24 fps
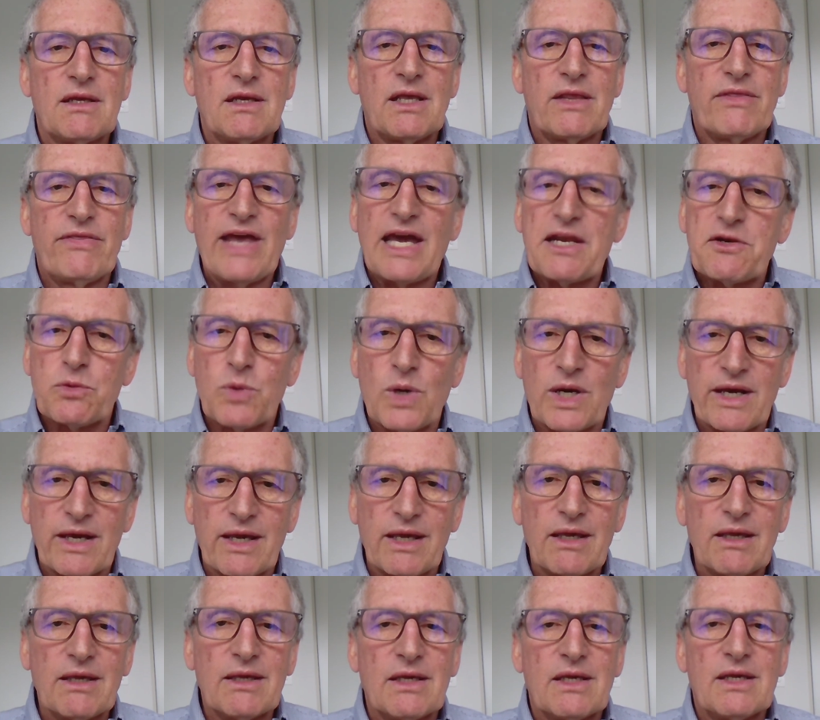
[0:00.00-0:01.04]
That
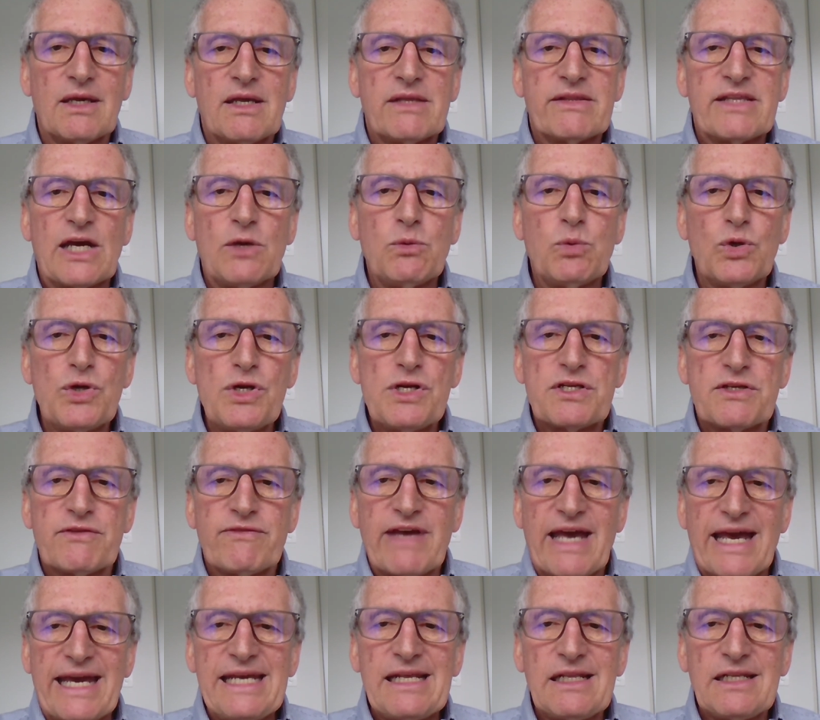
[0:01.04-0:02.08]
way, they wouldn't have
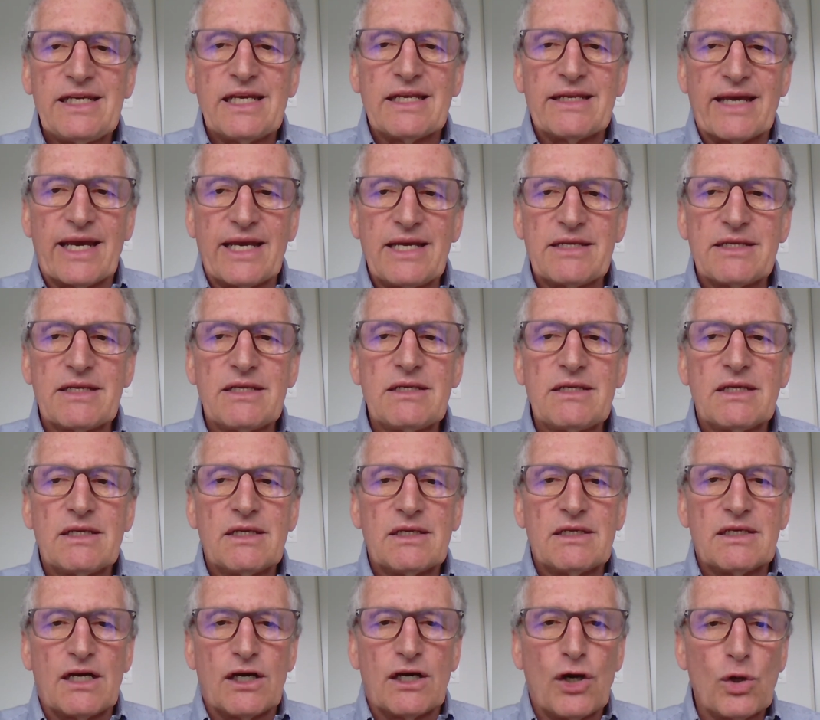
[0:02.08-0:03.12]
alienated
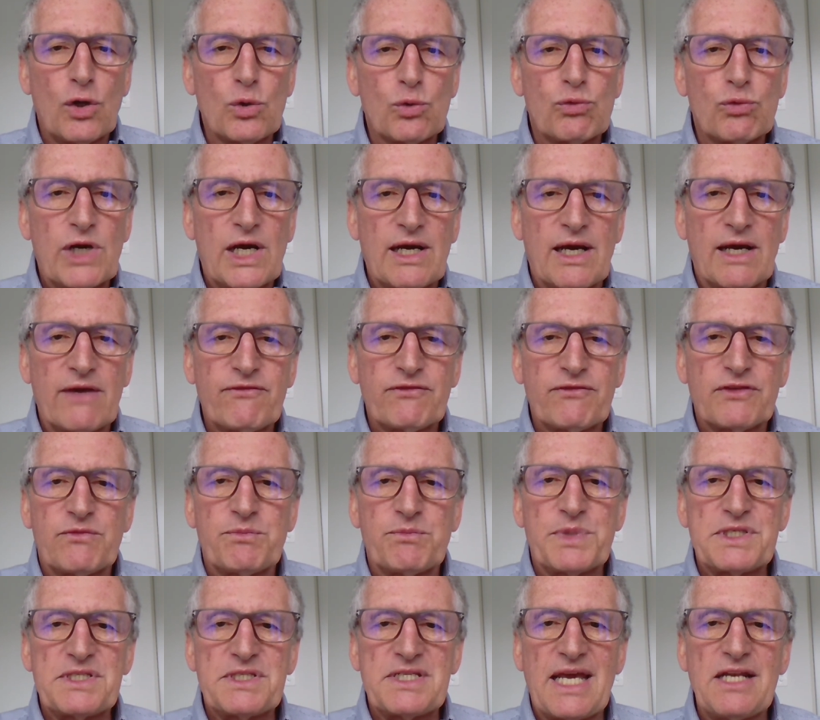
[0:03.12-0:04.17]
a whole raft of
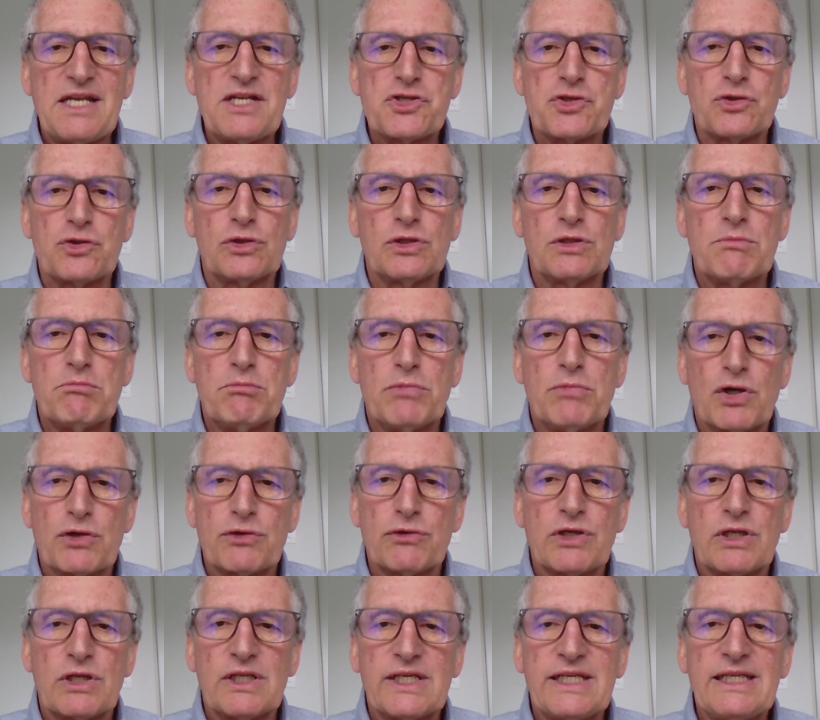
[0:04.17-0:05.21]
potential
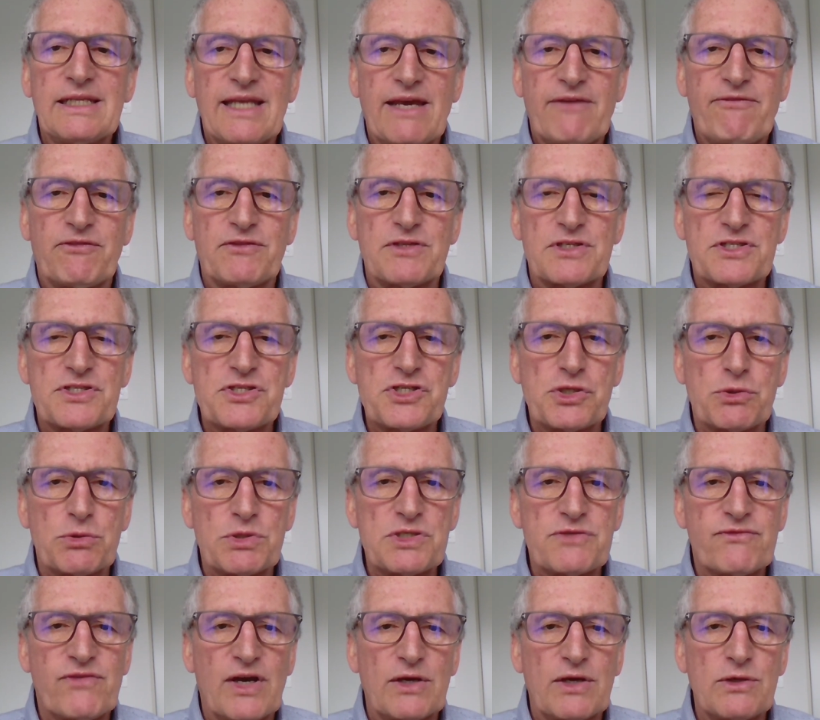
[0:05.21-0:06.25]
moderately leftist
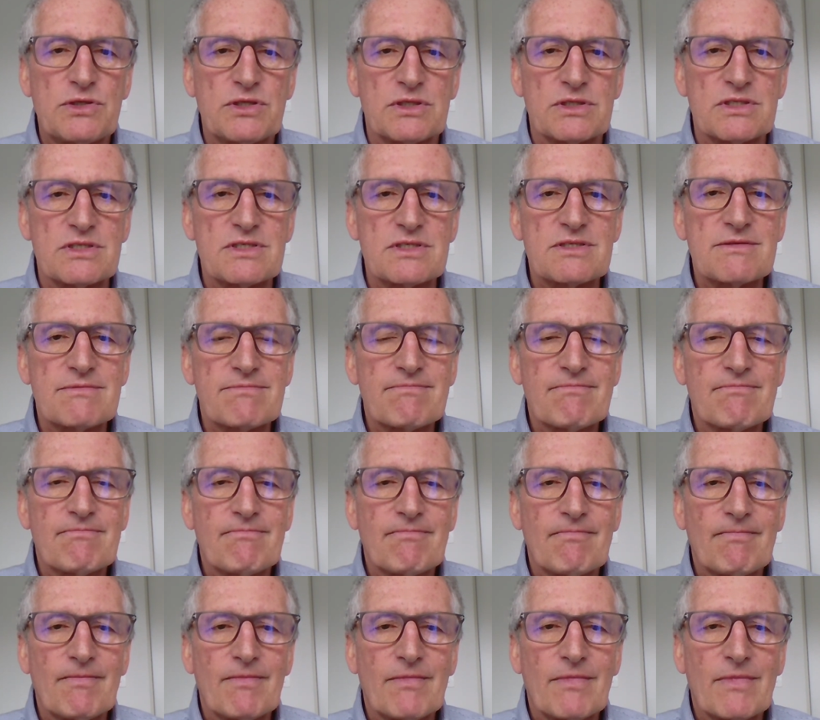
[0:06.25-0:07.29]
Jewish voters.
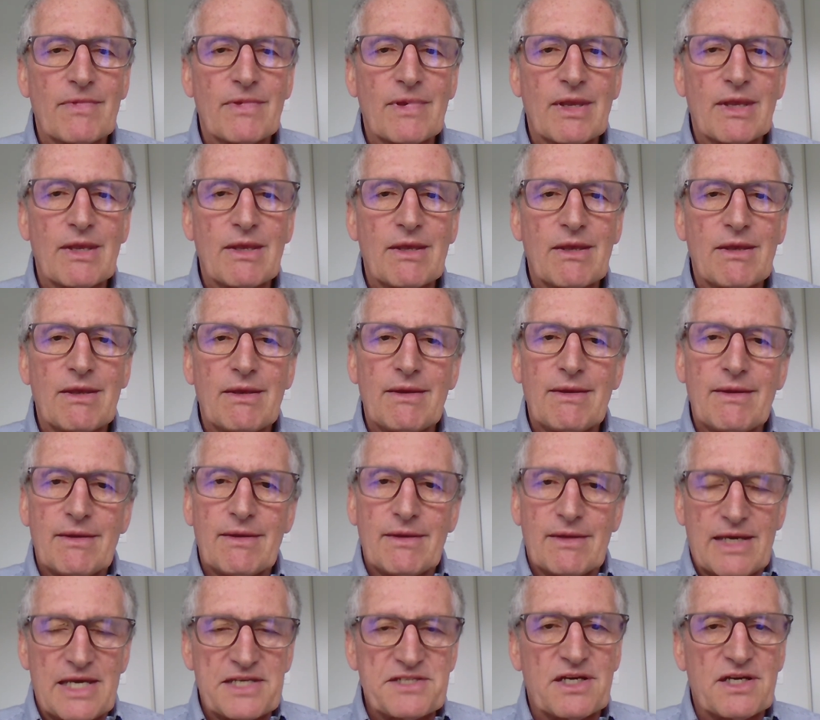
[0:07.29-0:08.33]

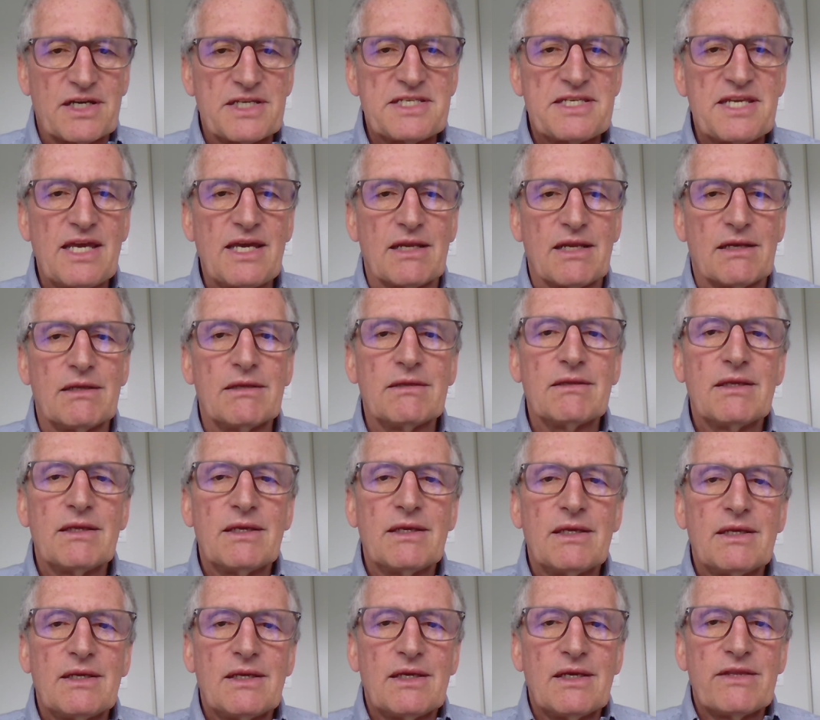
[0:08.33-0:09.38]
As I said,
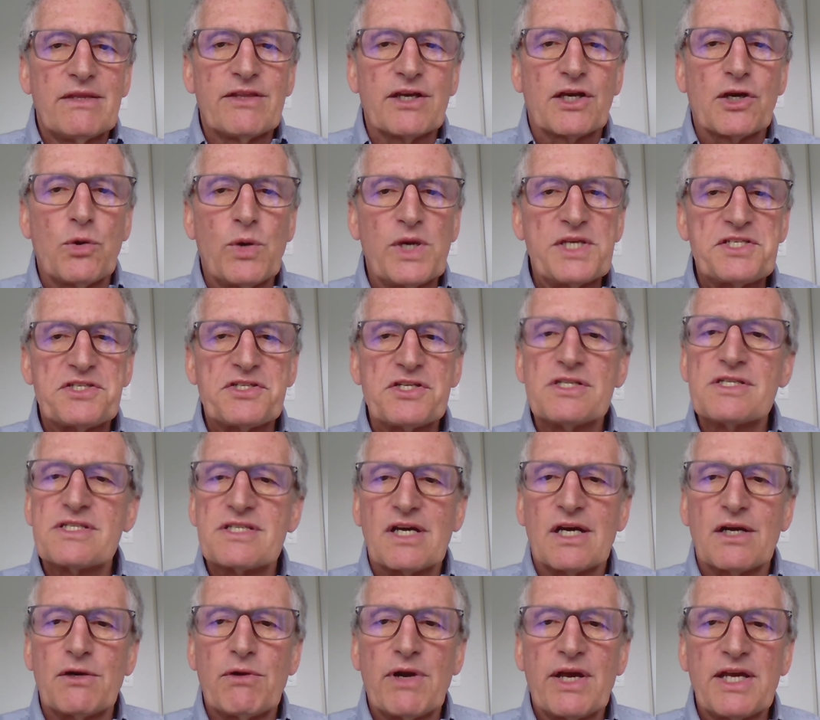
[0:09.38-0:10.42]
the questions
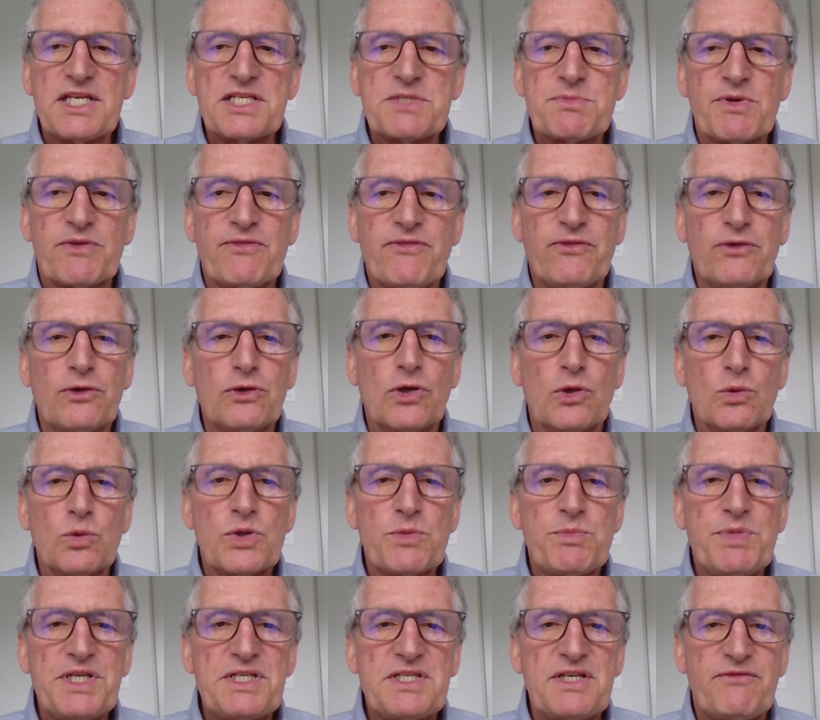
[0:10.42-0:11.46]
I raised before would
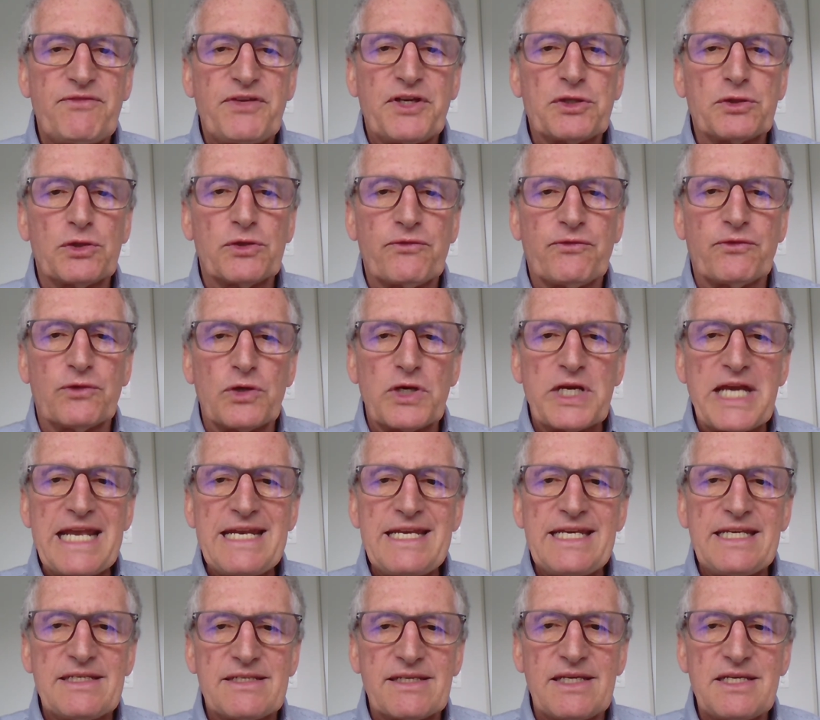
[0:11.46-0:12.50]
be difficult for
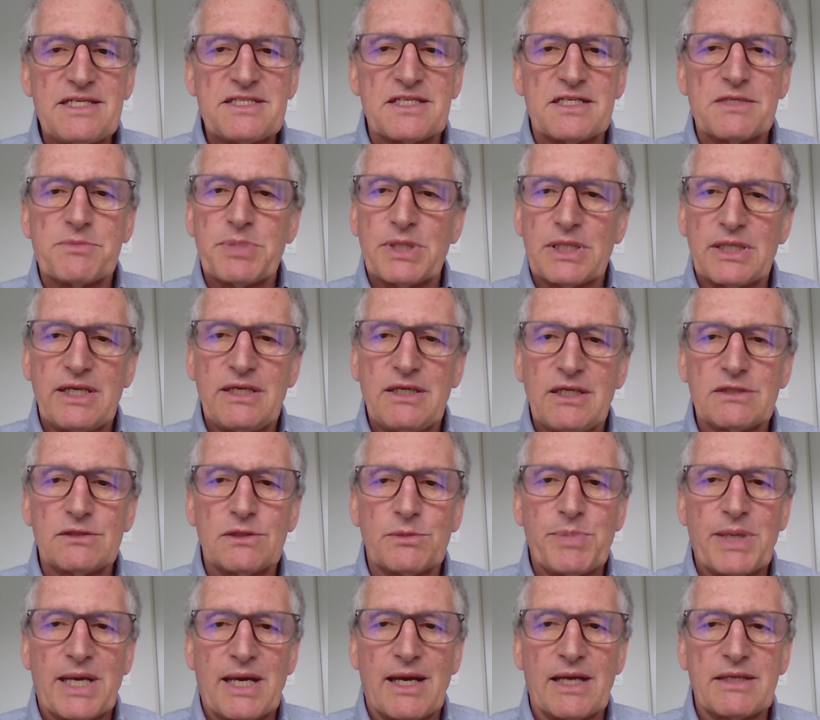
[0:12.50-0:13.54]
any decent political
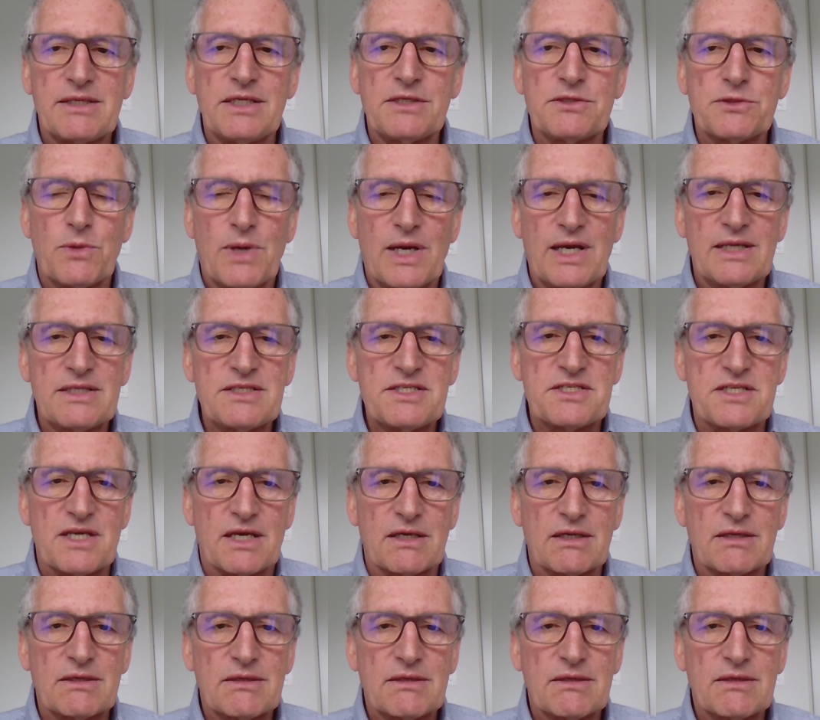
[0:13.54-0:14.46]
party to answer.